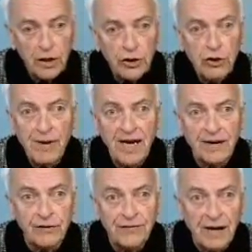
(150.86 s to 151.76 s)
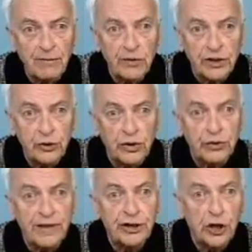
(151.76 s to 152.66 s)
You may have a family with 2 or
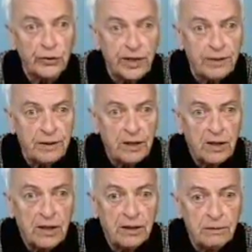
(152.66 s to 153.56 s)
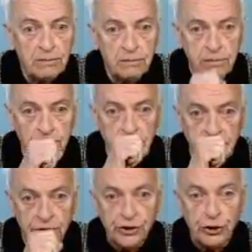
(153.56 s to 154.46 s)
3 children,
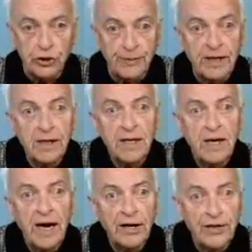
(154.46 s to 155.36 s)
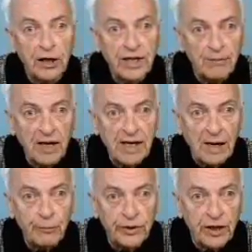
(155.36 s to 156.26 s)
excuse me, and they're doubling
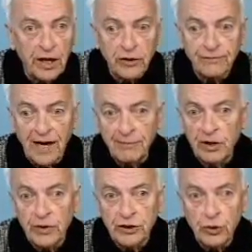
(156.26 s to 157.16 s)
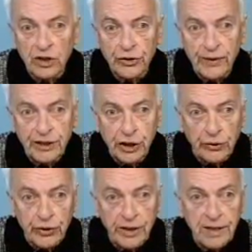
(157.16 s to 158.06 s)
up with another family with 2 or 3
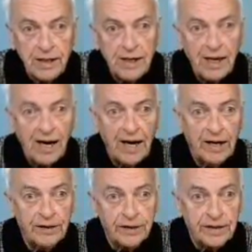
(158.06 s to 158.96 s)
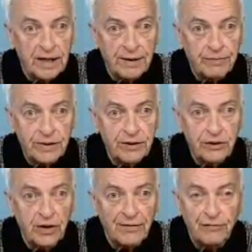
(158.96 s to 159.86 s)
children, and
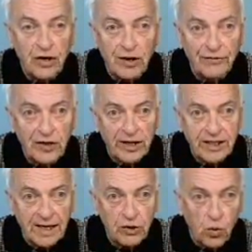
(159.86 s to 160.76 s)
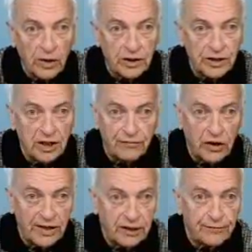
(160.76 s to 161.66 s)
you have a very, very tight quarters and a
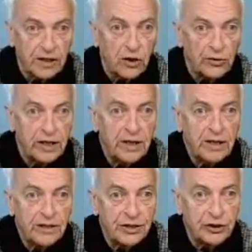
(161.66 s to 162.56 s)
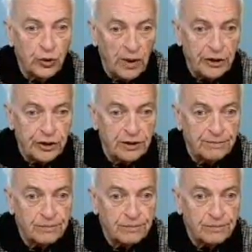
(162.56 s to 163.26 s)
very difficult situation.